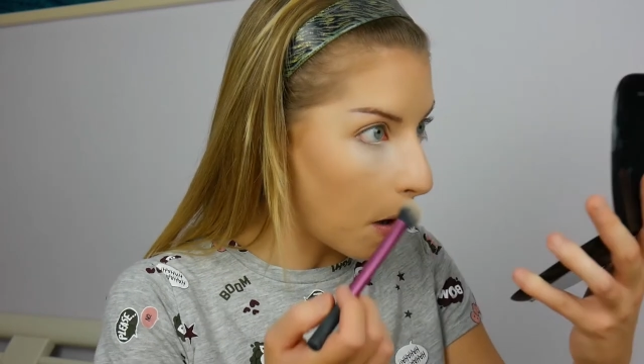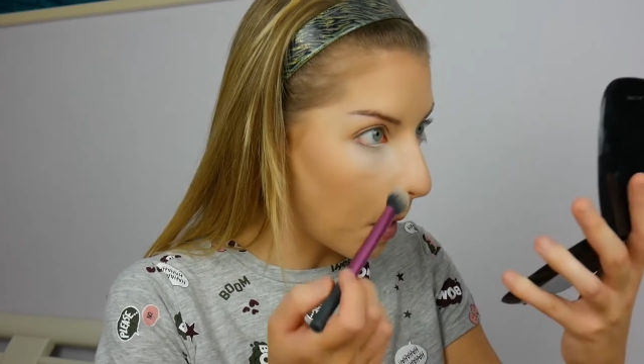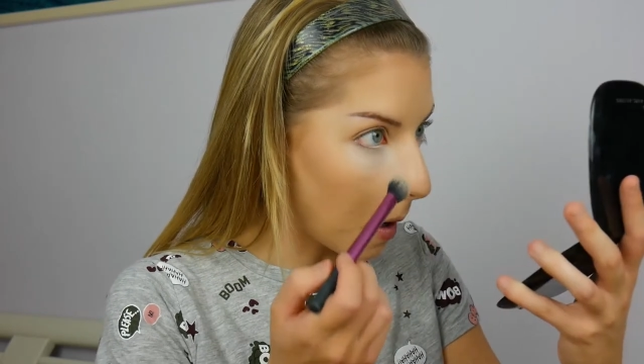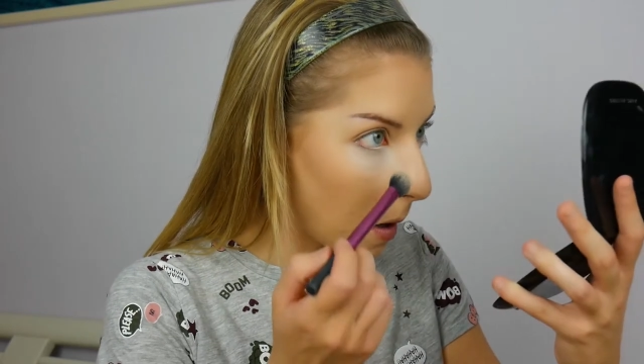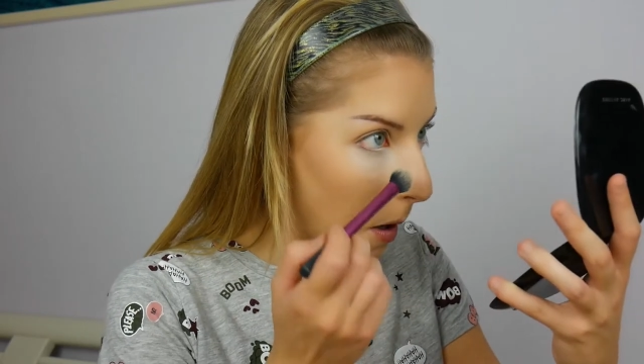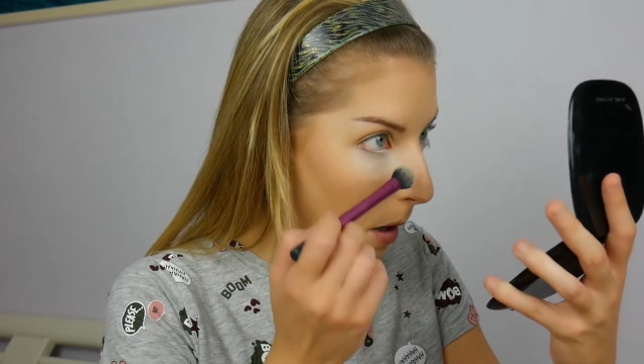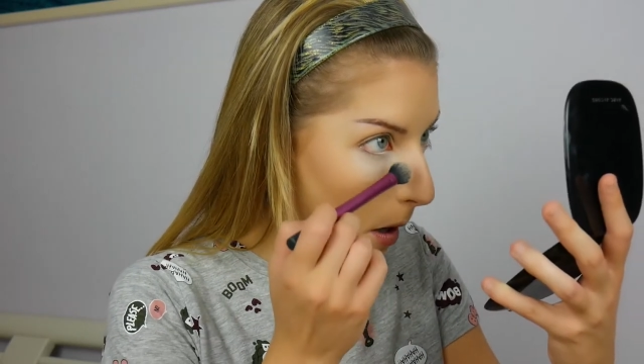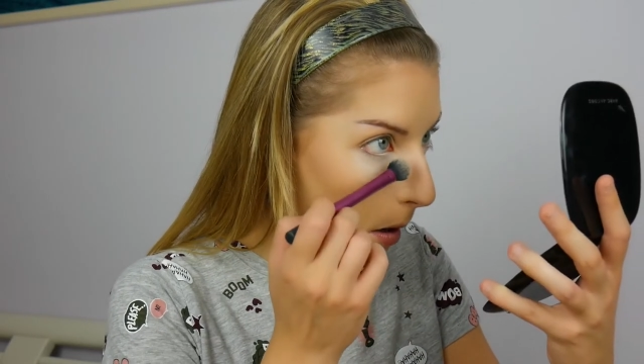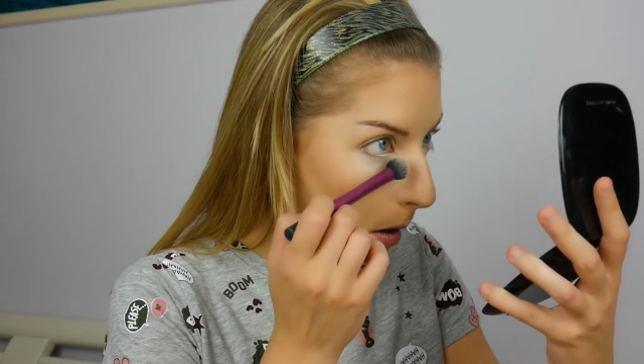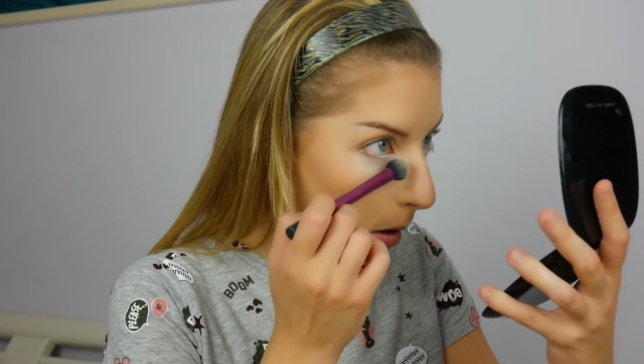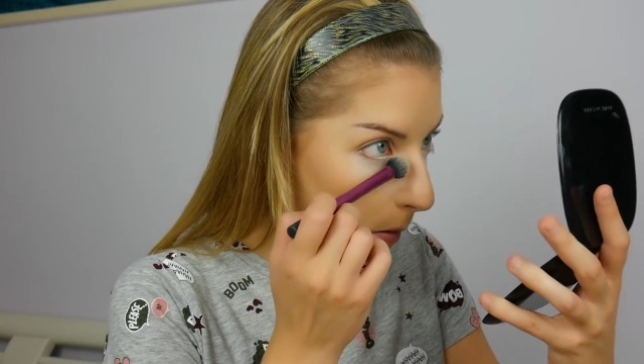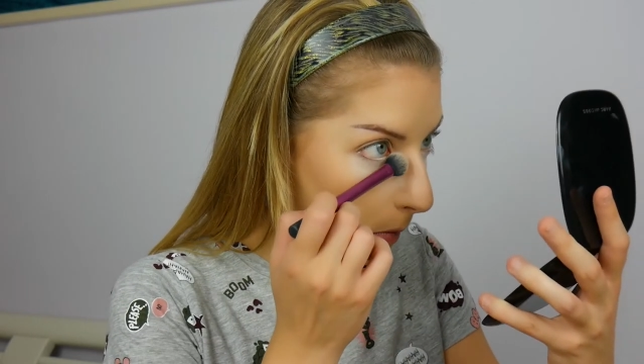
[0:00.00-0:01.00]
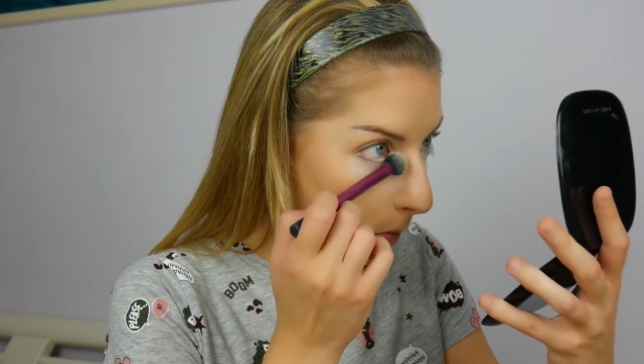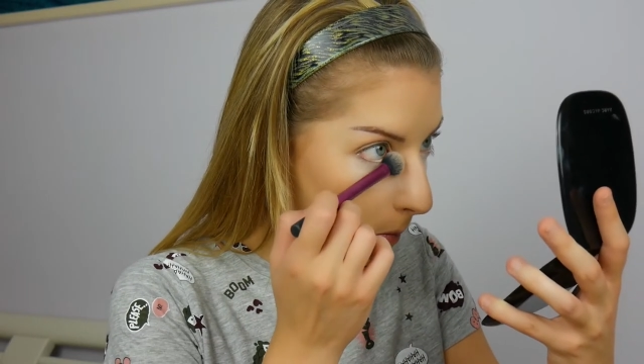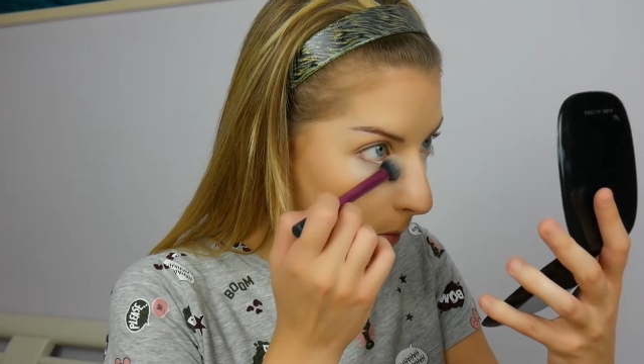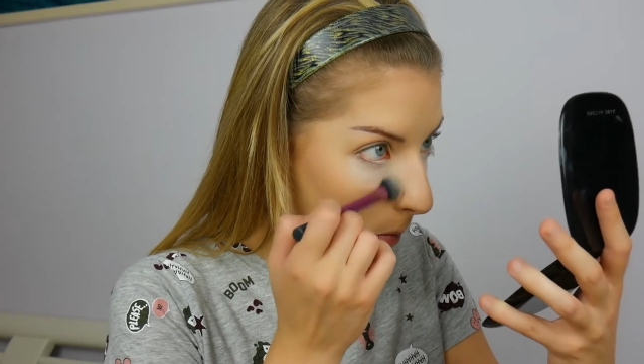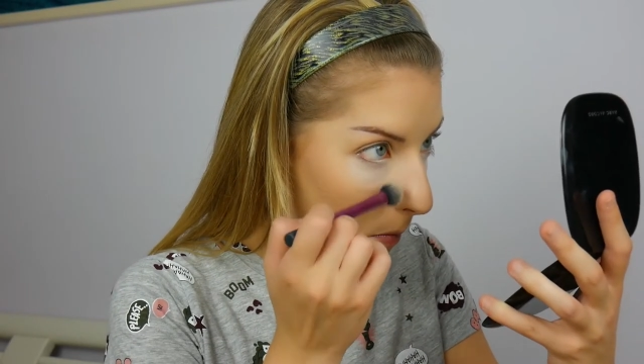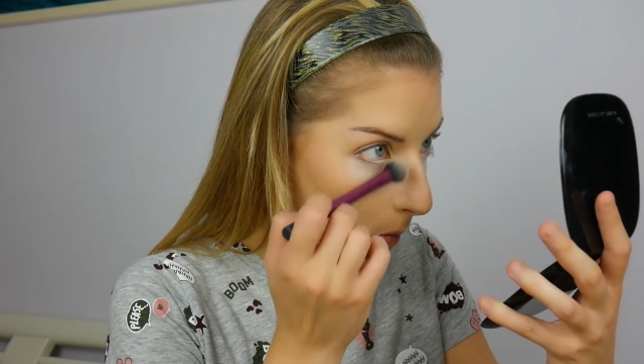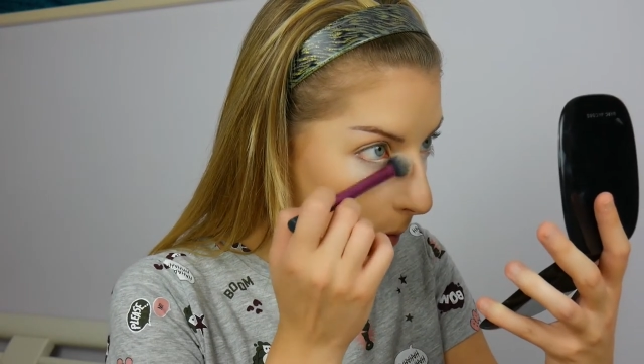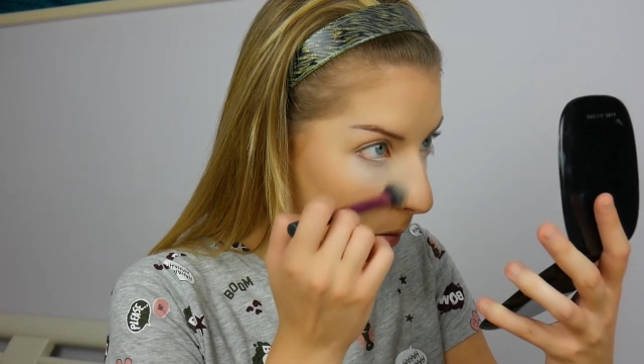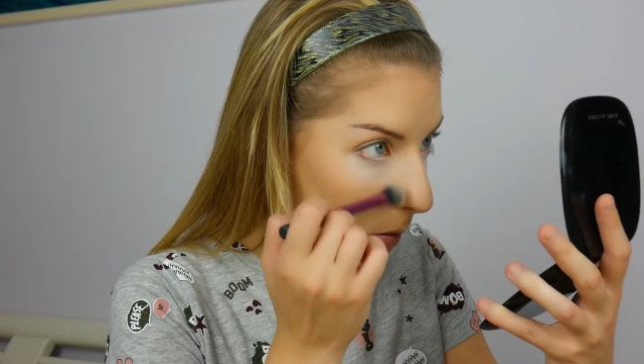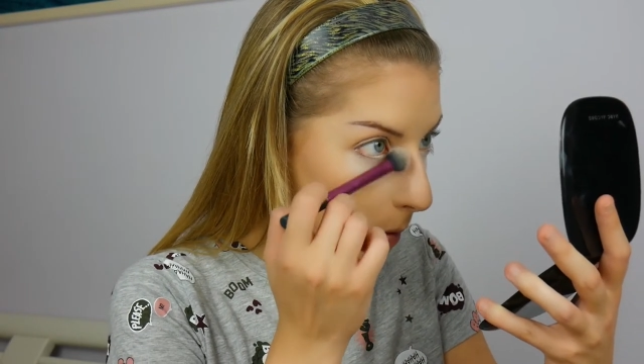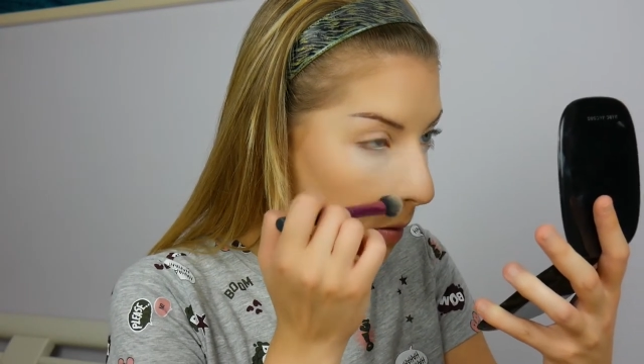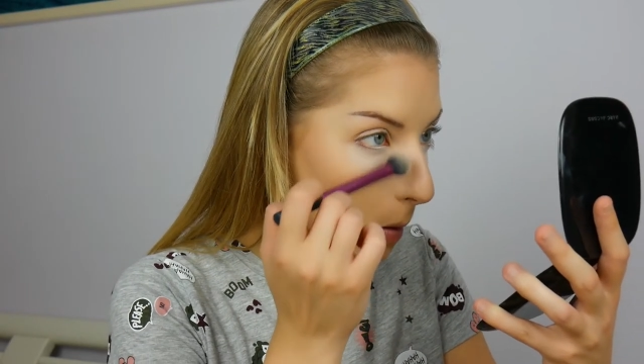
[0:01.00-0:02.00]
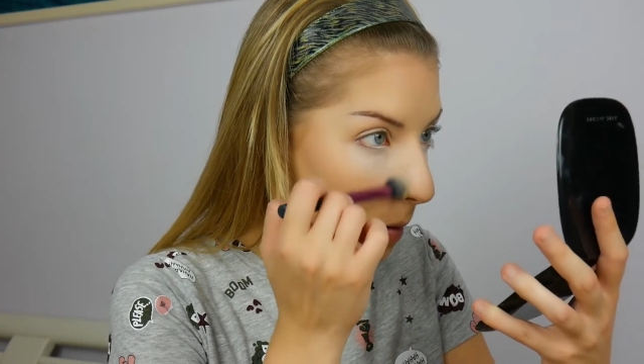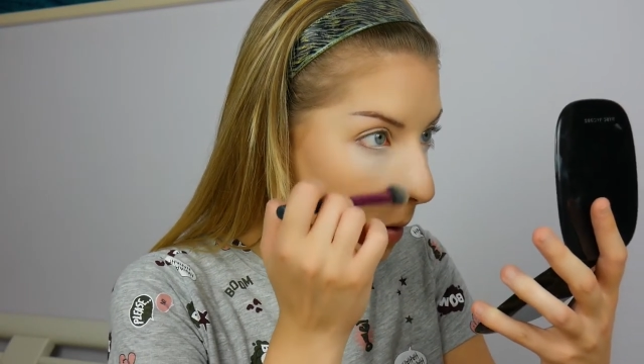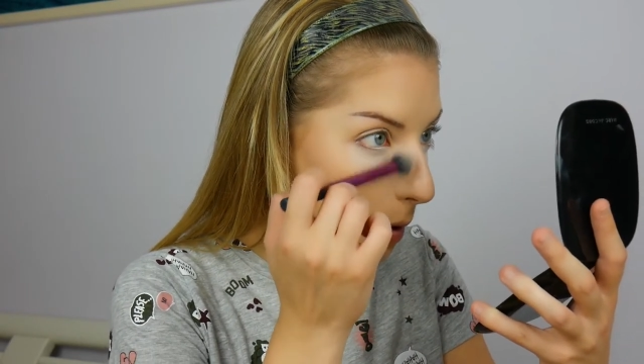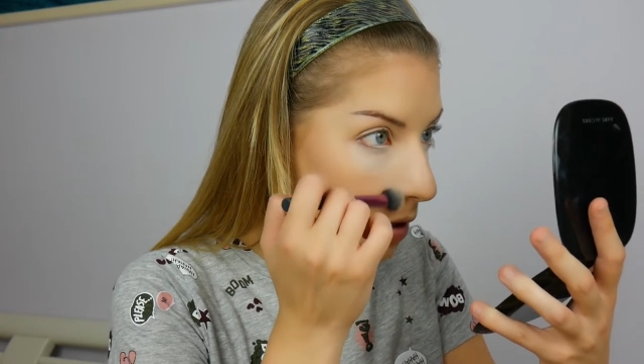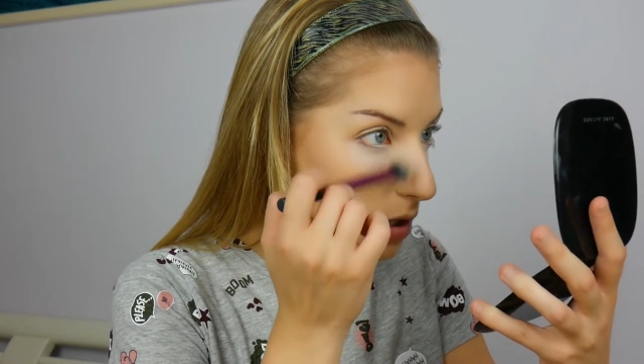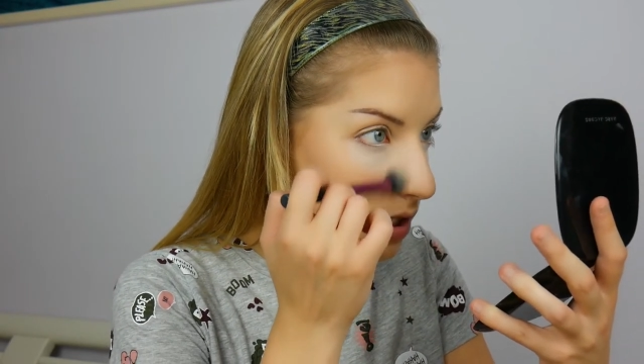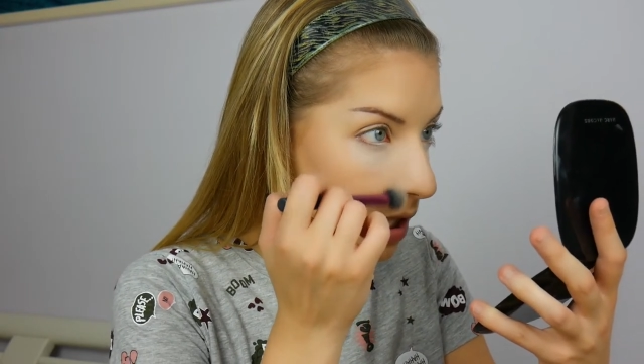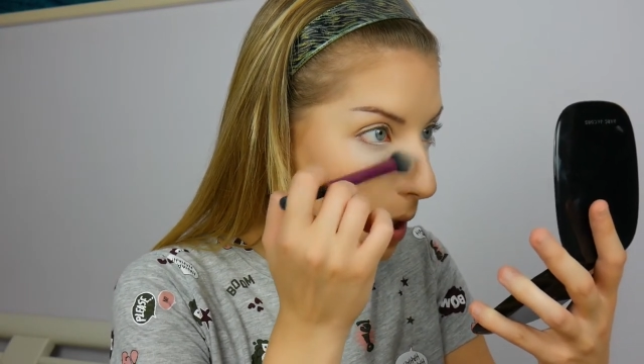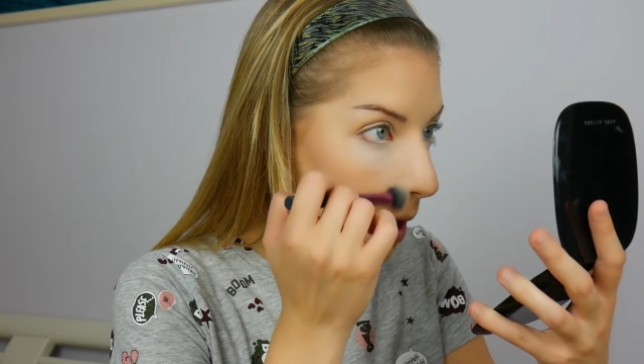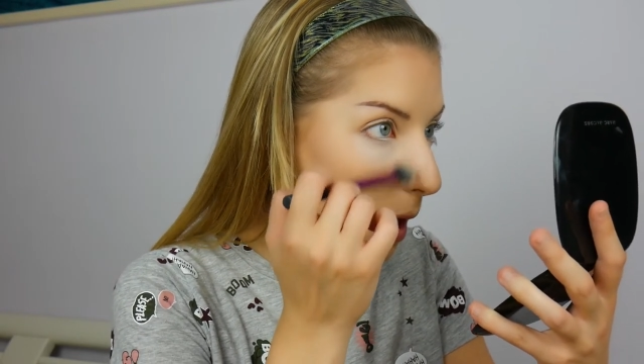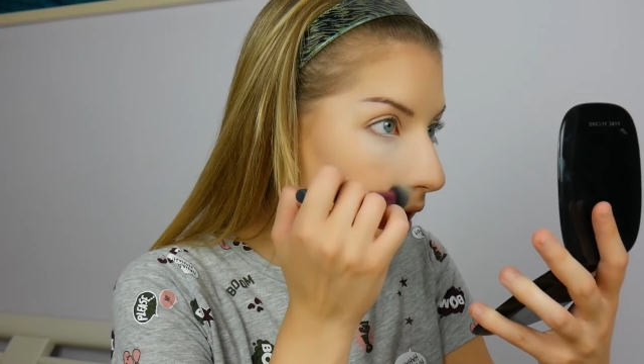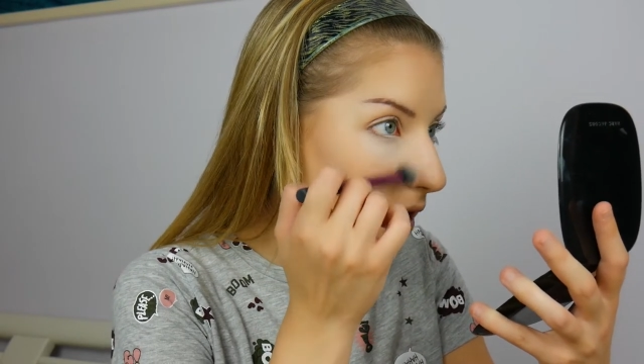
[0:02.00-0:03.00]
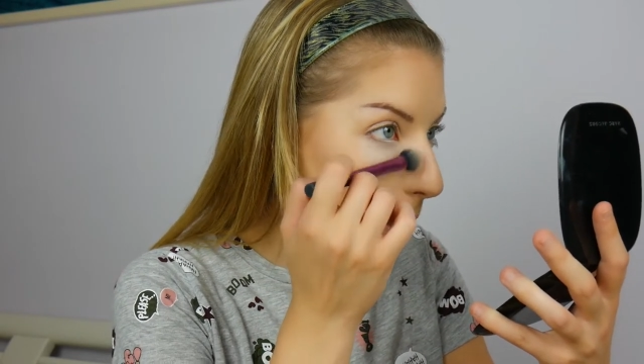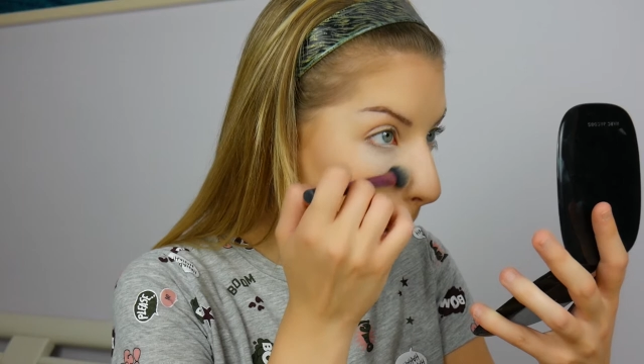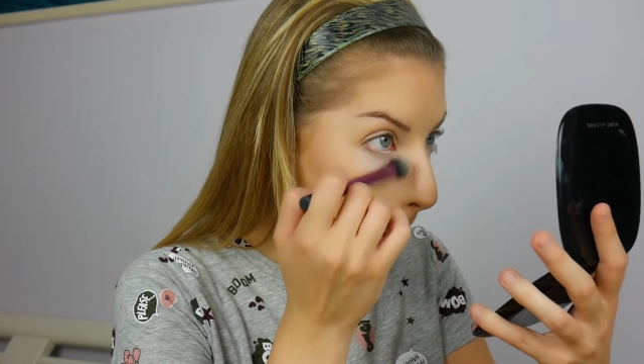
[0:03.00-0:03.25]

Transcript: and uh, gently